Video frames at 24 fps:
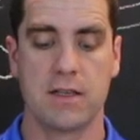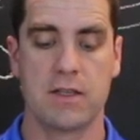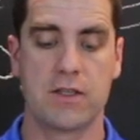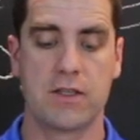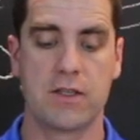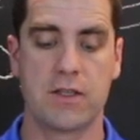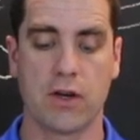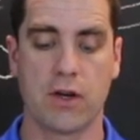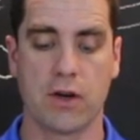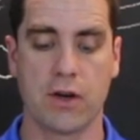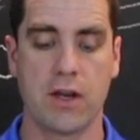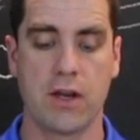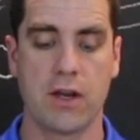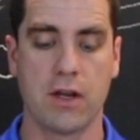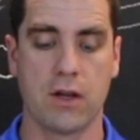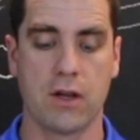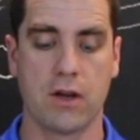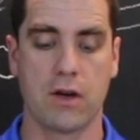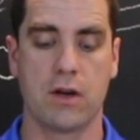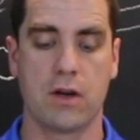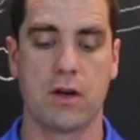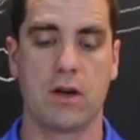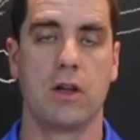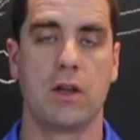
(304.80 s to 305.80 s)

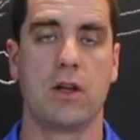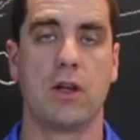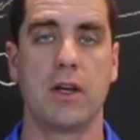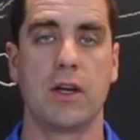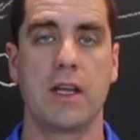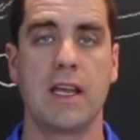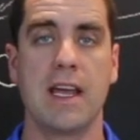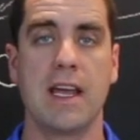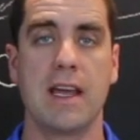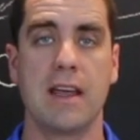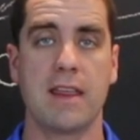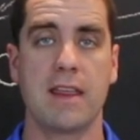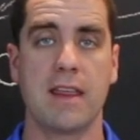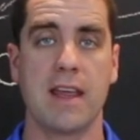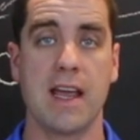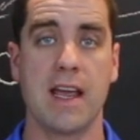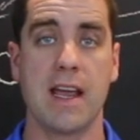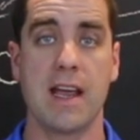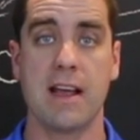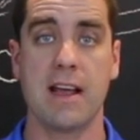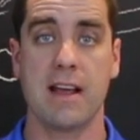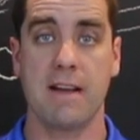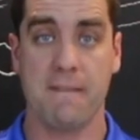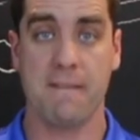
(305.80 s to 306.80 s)
circular looking
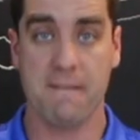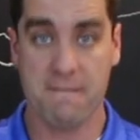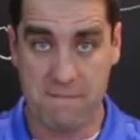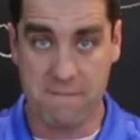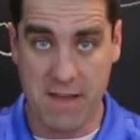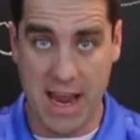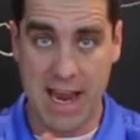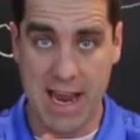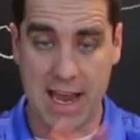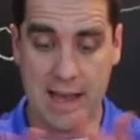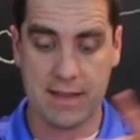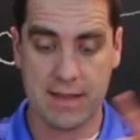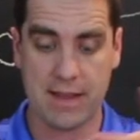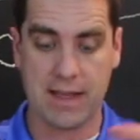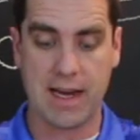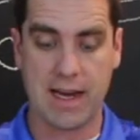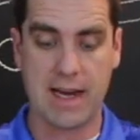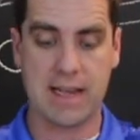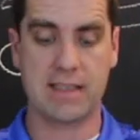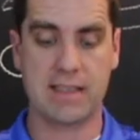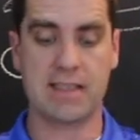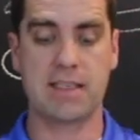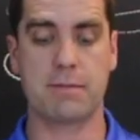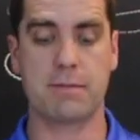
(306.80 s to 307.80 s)
fan
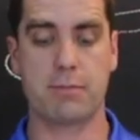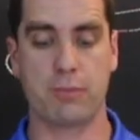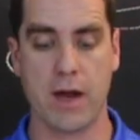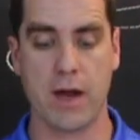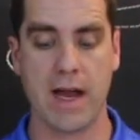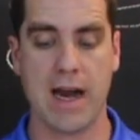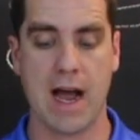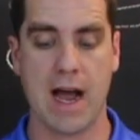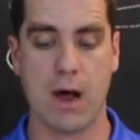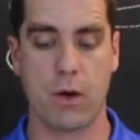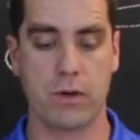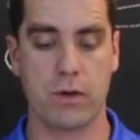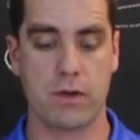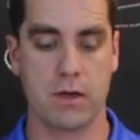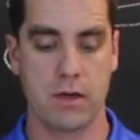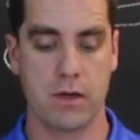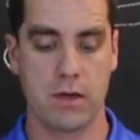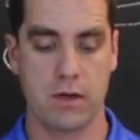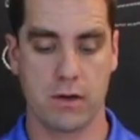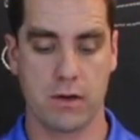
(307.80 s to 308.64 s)
that has spread out.